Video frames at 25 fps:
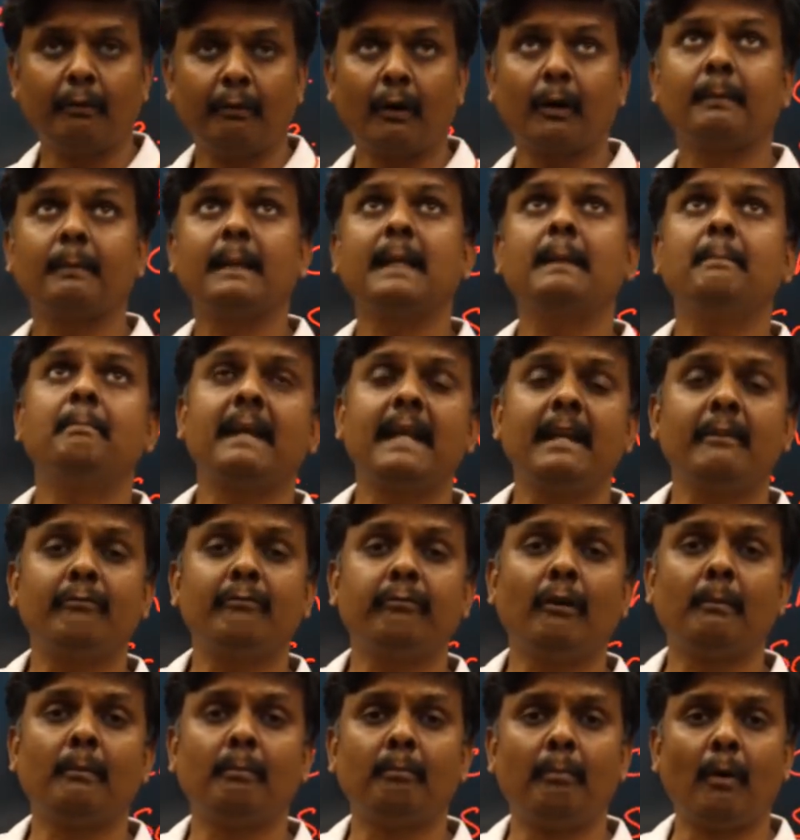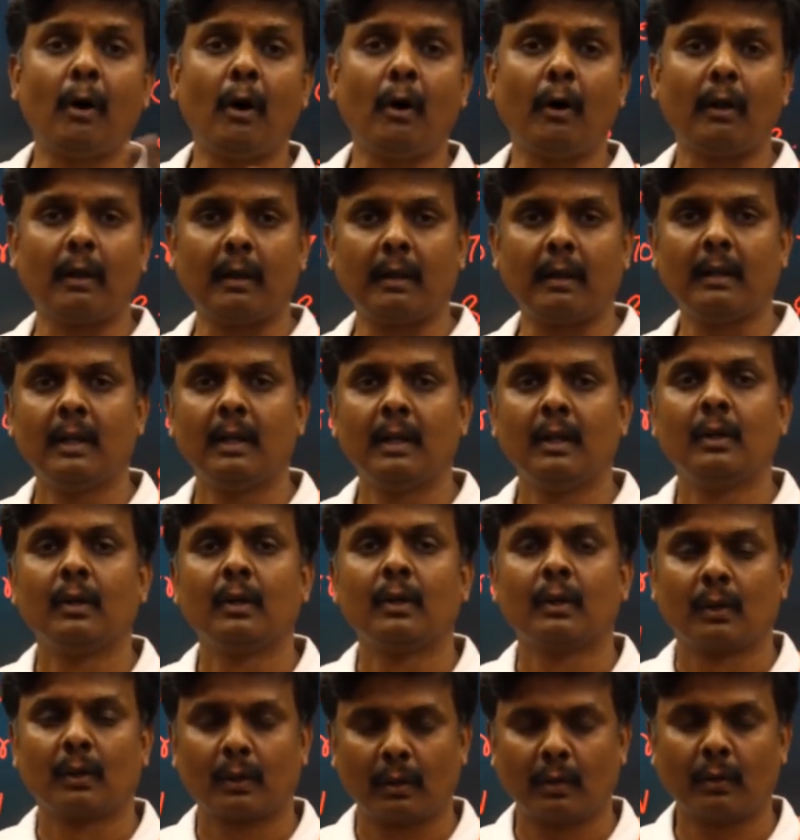For me, B for ball.
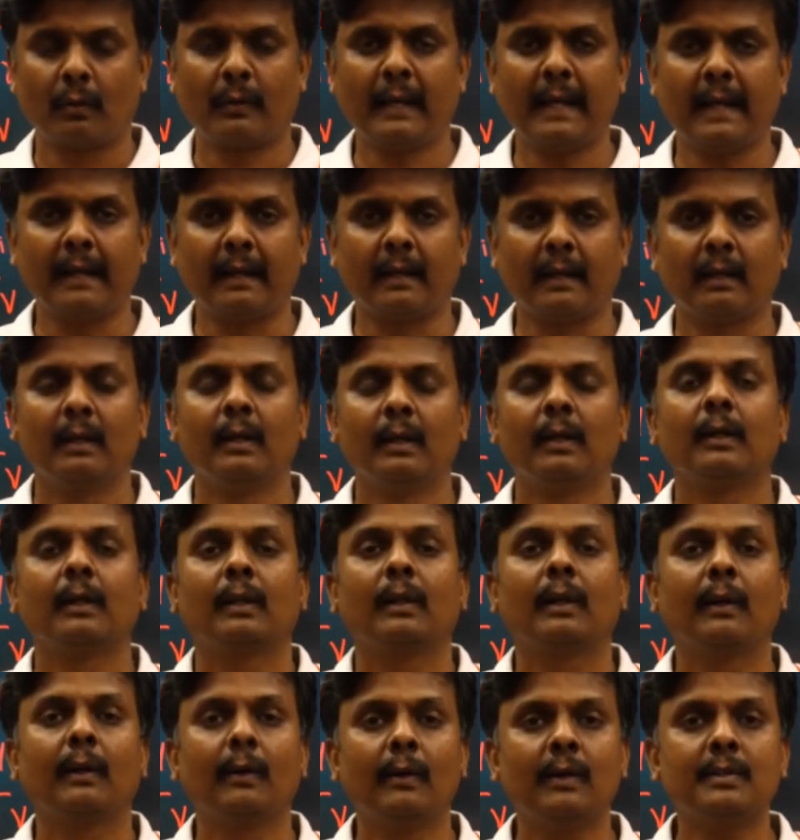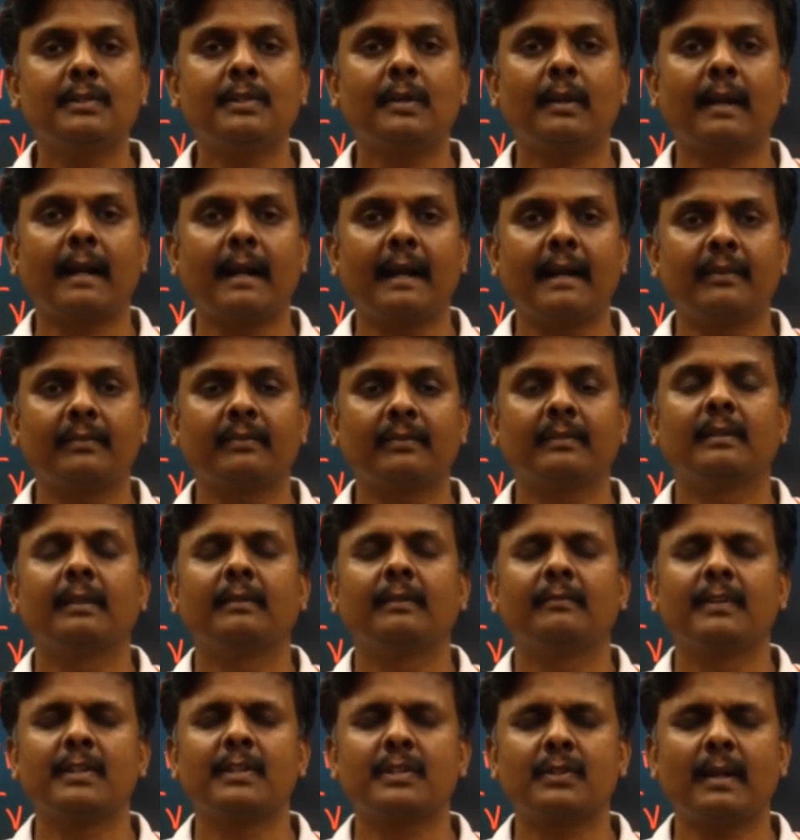Okay, Close your eyes,
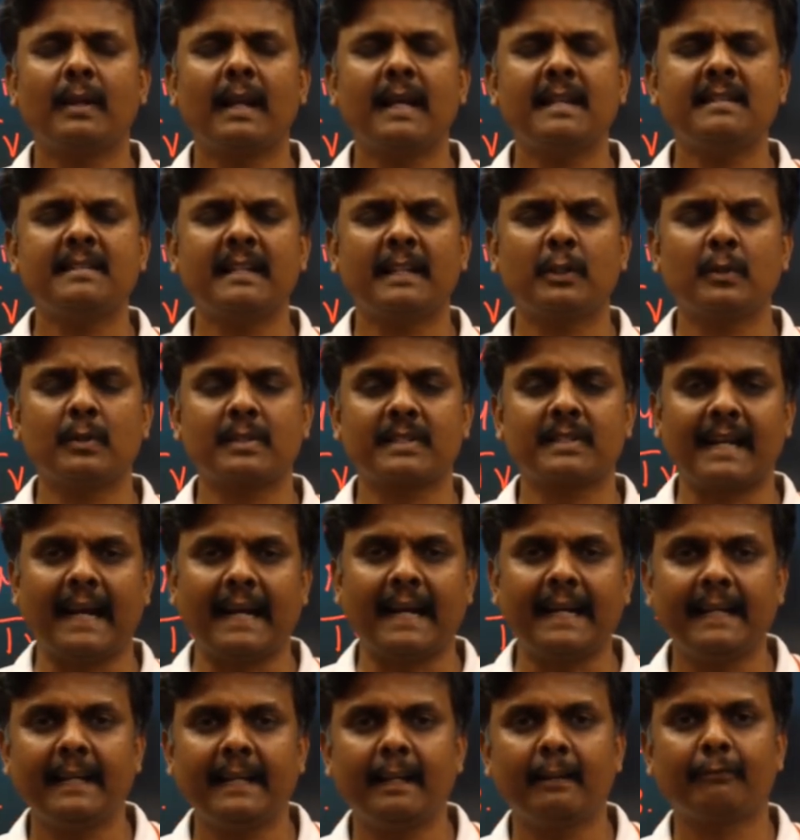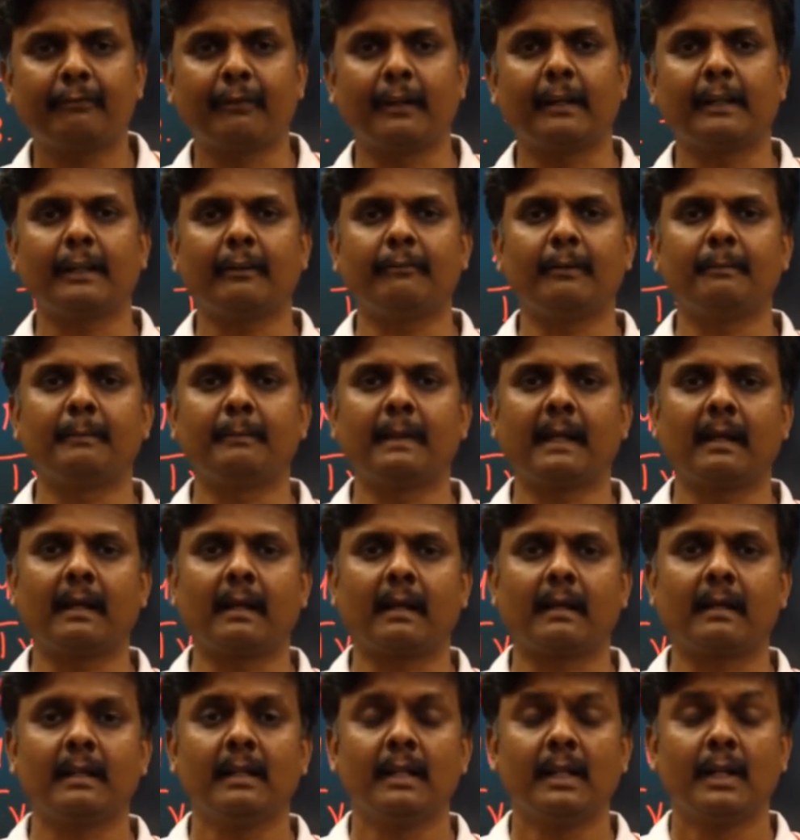visualize that you're standing in front of a
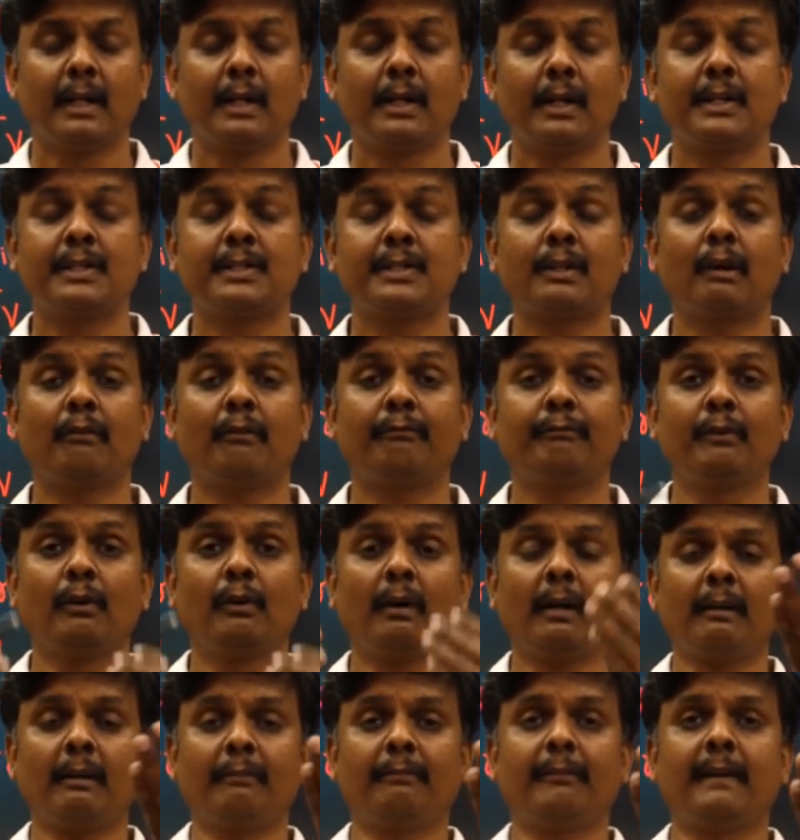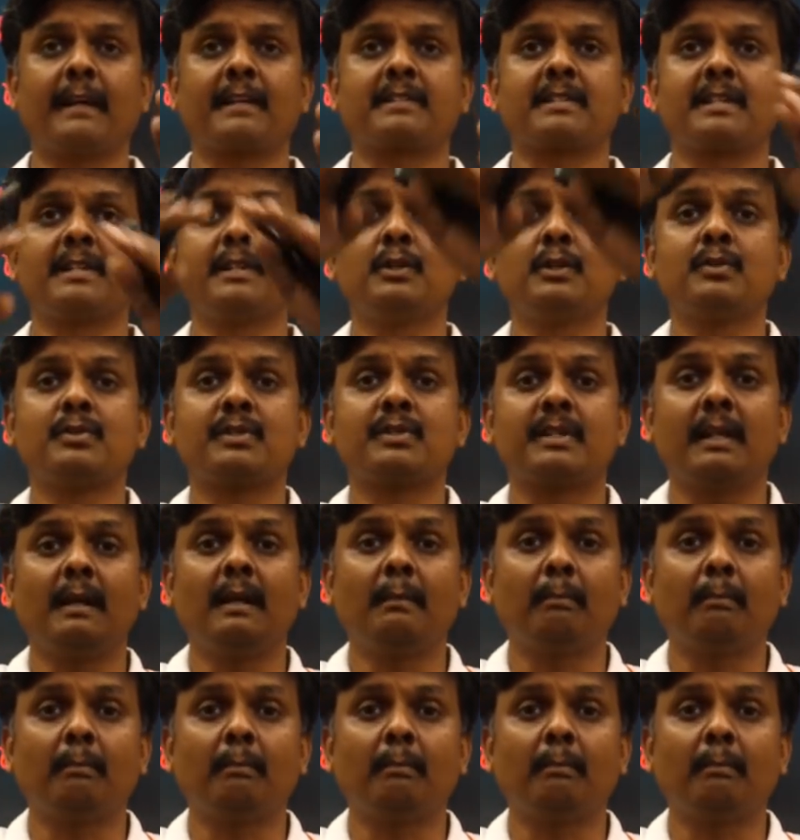mirror. Instead of your reflection, you see a